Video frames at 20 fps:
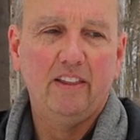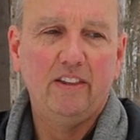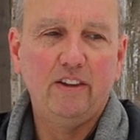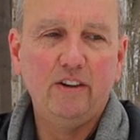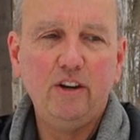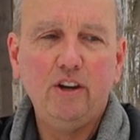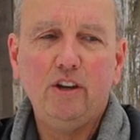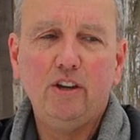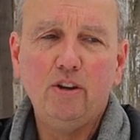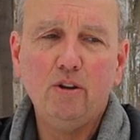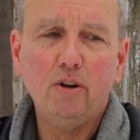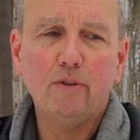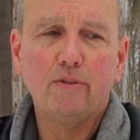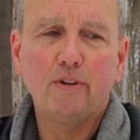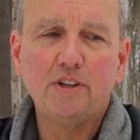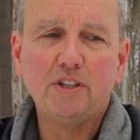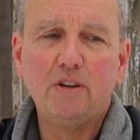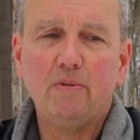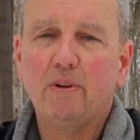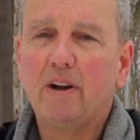The
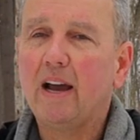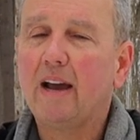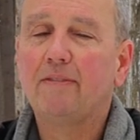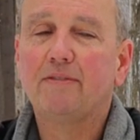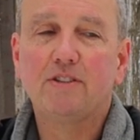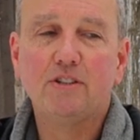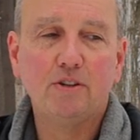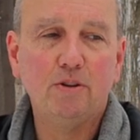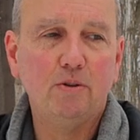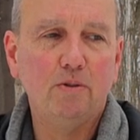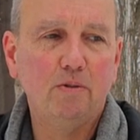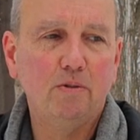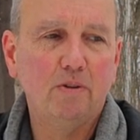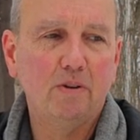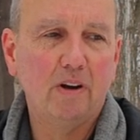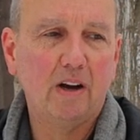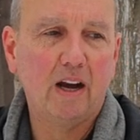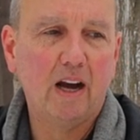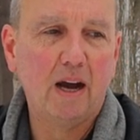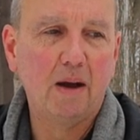university would have to
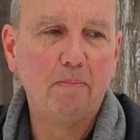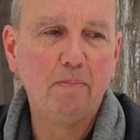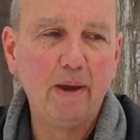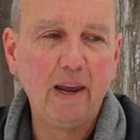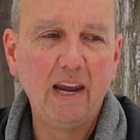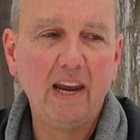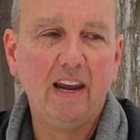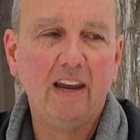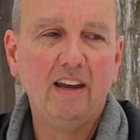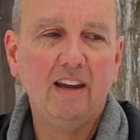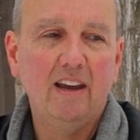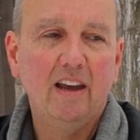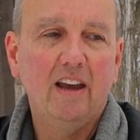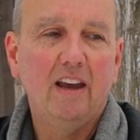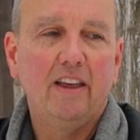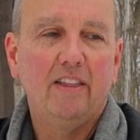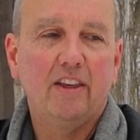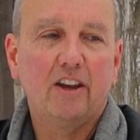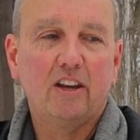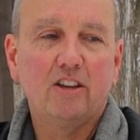uh, pay
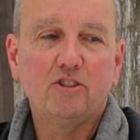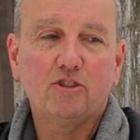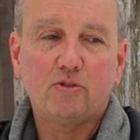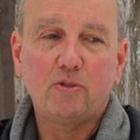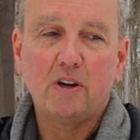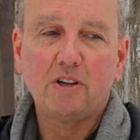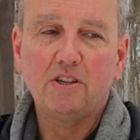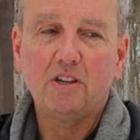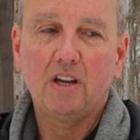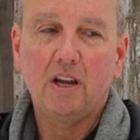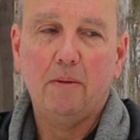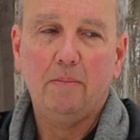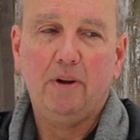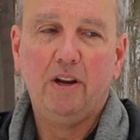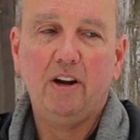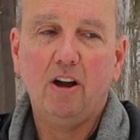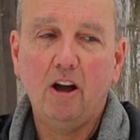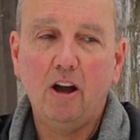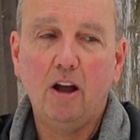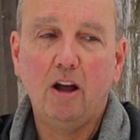the construction
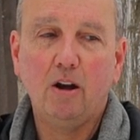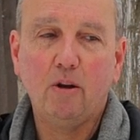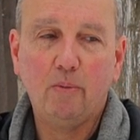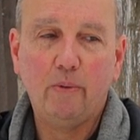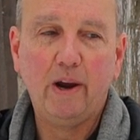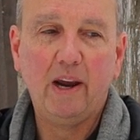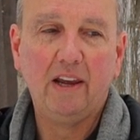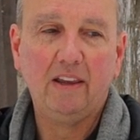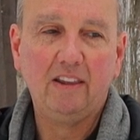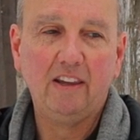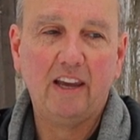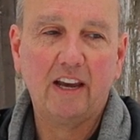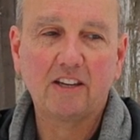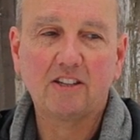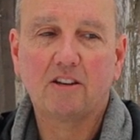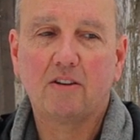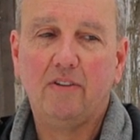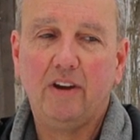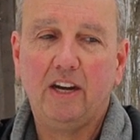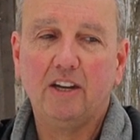company to haul away the
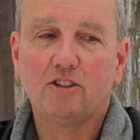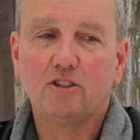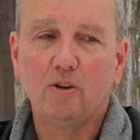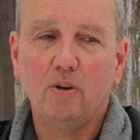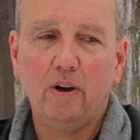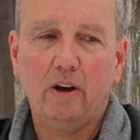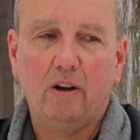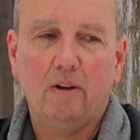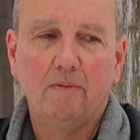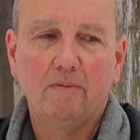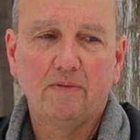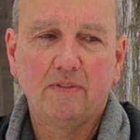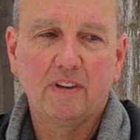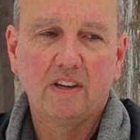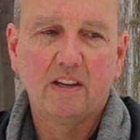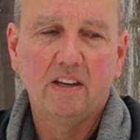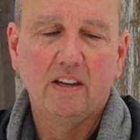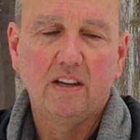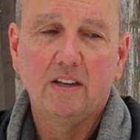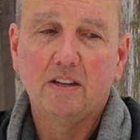excavated soil.
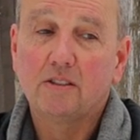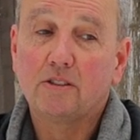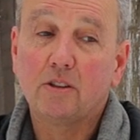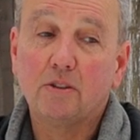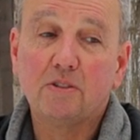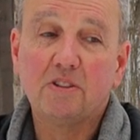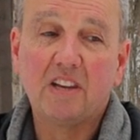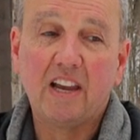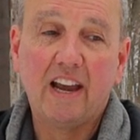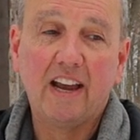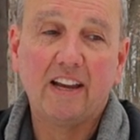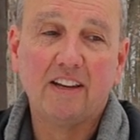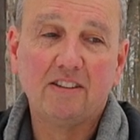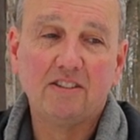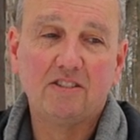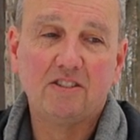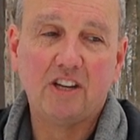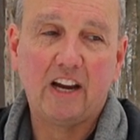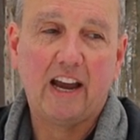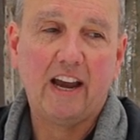So
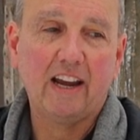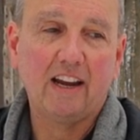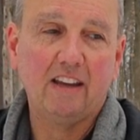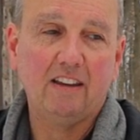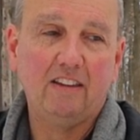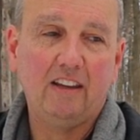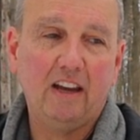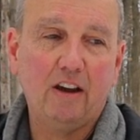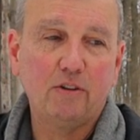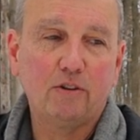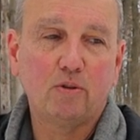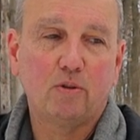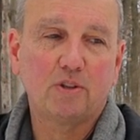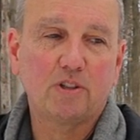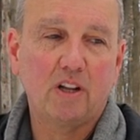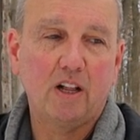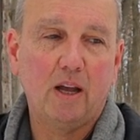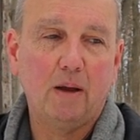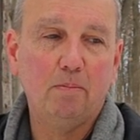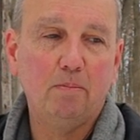Sass, Jack, and the
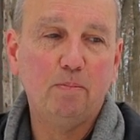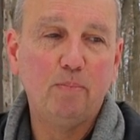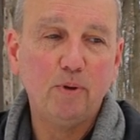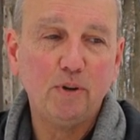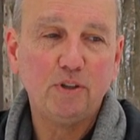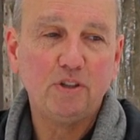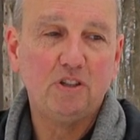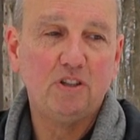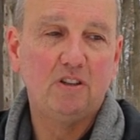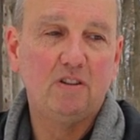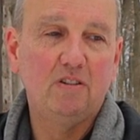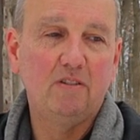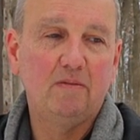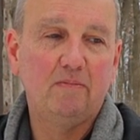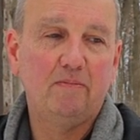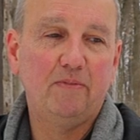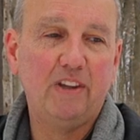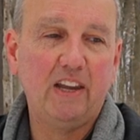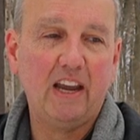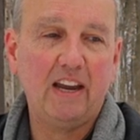Outdoors Club pushed
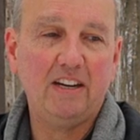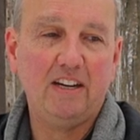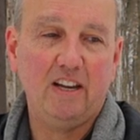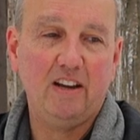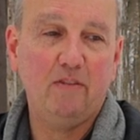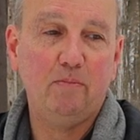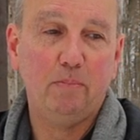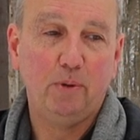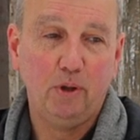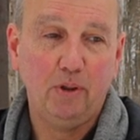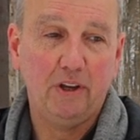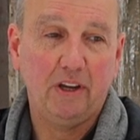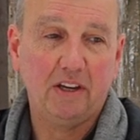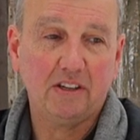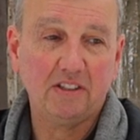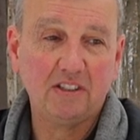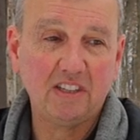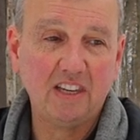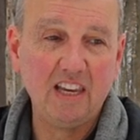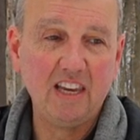the idea of
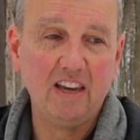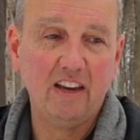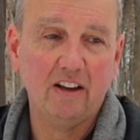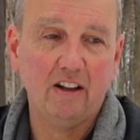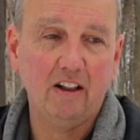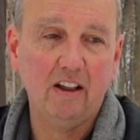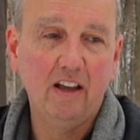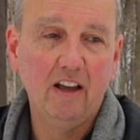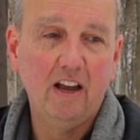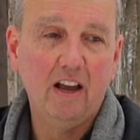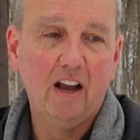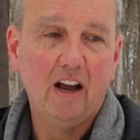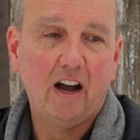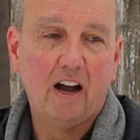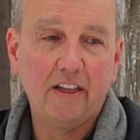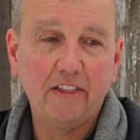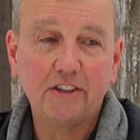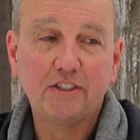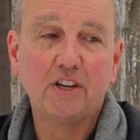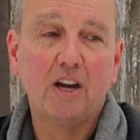building a ski hill
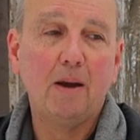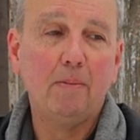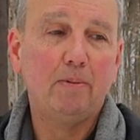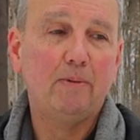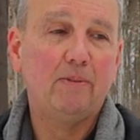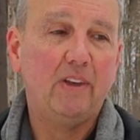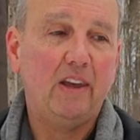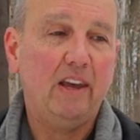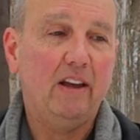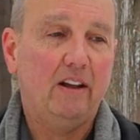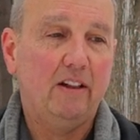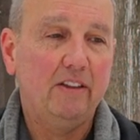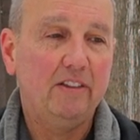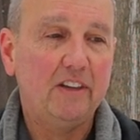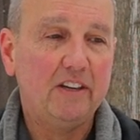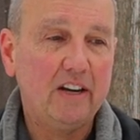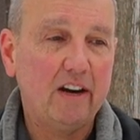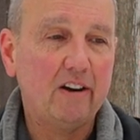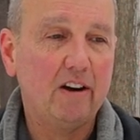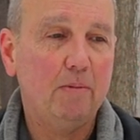on the top of the hill in
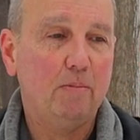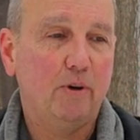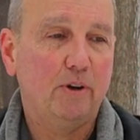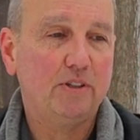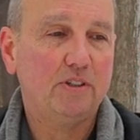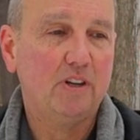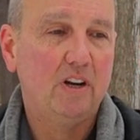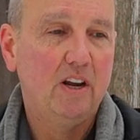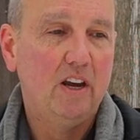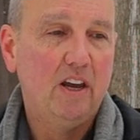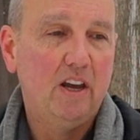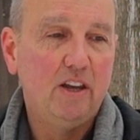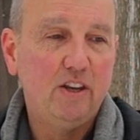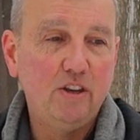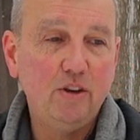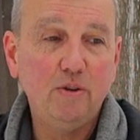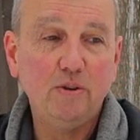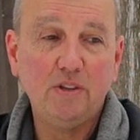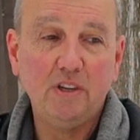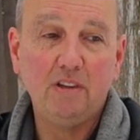the Dairy Bush
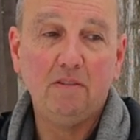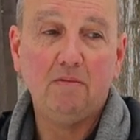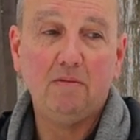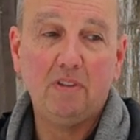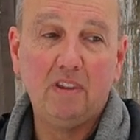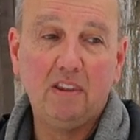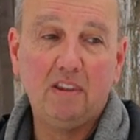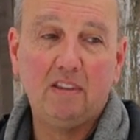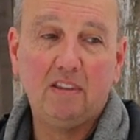using